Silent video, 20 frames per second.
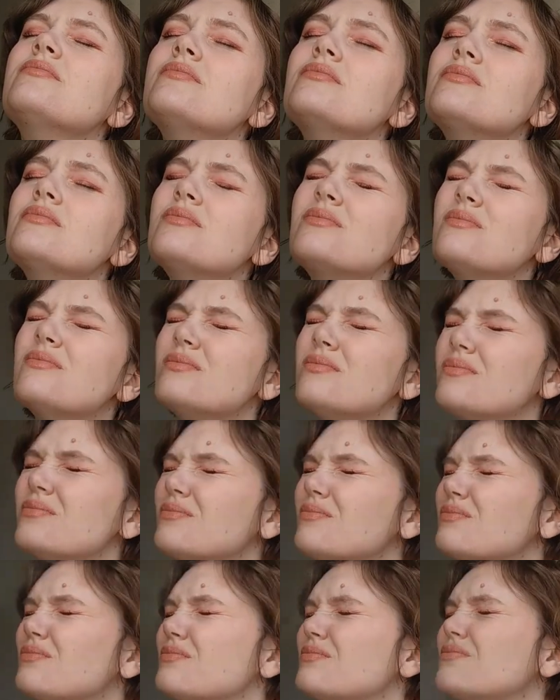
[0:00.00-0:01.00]

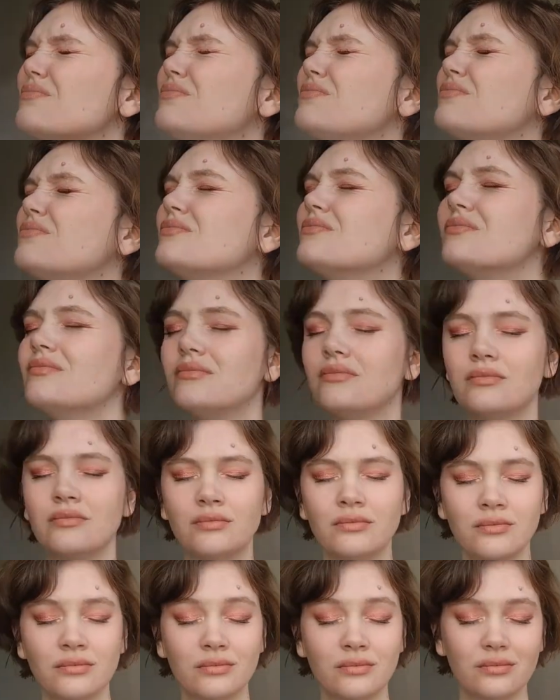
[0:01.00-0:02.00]

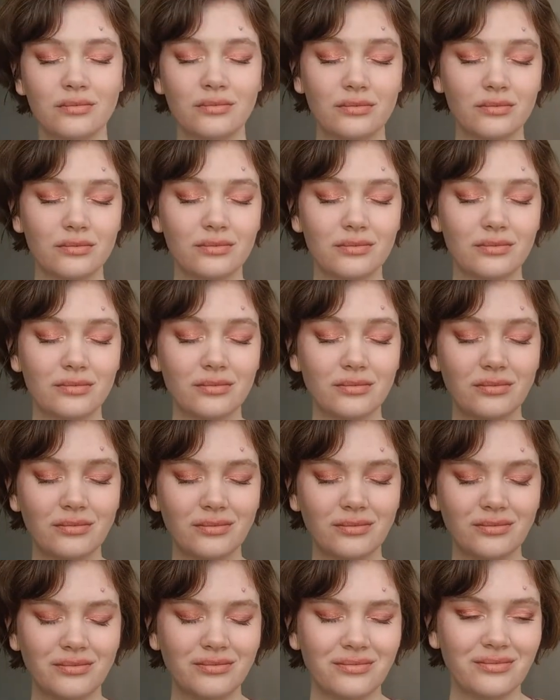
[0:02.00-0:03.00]

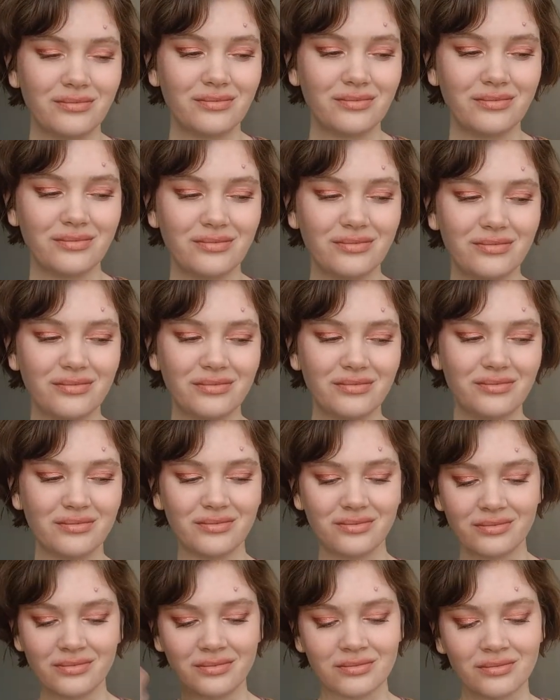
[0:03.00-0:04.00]

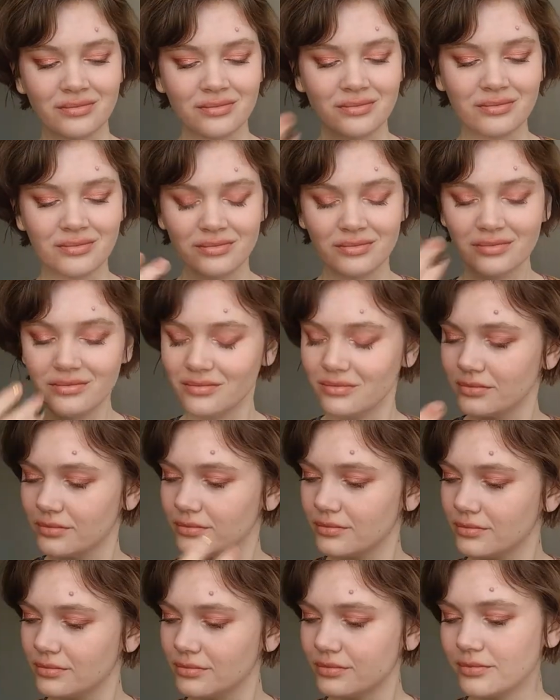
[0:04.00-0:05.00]

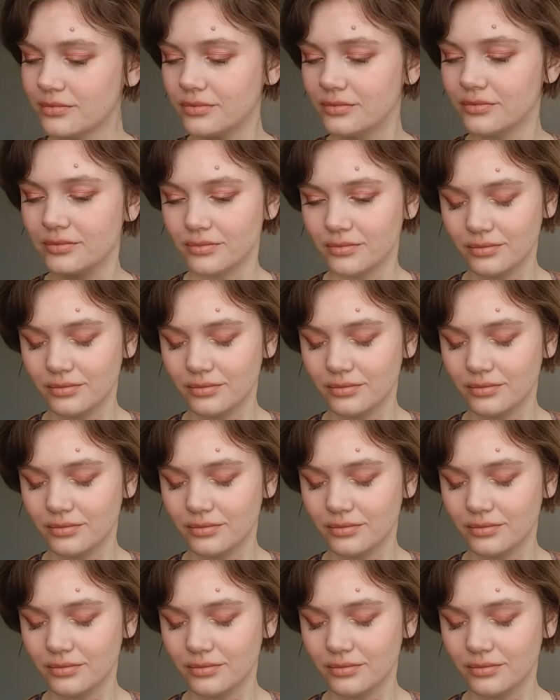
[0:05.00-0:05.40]
[no speech]